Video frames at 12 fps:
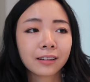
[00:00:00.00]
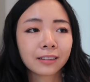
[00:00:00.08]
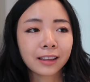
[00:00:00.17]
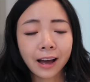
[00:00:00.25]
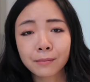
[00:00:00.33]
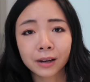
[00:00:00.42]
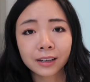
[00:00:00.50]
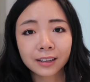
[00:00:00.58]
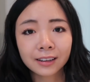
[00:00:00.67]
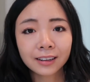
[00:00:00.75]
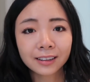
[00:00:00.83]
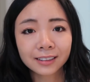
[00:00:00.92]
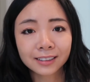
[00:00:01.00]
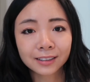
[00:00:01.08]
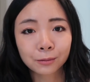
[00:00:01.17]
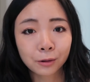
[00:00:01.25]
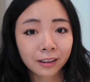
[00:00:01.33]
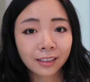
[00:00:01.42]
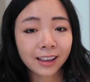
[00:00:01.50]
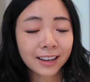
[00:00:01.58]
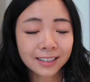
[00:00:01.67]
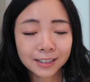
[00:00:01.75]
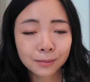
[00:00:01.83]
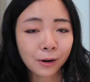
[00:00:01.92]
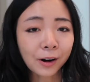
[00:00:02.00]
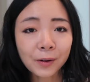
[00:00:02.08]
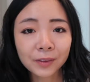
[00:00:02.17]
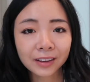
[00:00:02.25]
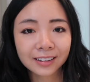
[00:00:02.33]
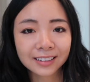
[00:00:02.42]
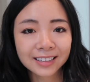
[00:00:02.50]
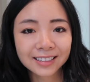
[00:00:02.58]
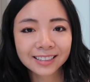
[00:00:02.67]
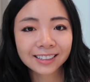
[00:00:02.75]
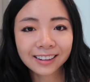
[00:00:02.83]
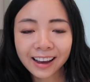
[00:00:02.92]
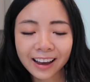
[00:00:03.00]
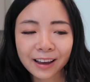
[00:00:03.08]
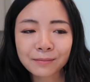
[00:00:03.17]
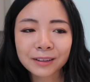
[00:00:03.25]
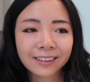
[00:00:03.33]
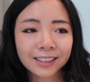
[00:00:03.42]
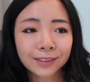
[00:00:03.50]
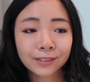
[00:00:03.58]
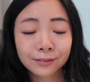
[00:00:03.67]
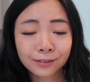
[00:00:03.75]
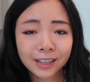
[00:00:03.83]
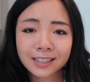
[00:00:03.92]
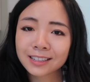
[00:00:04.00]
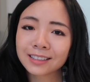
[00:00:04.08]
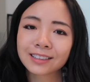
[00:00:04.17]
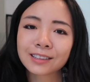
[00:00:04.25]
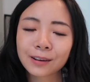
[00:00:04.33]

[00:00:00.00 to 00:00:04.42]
that money is worth less tomorrow than it is today because of inflation.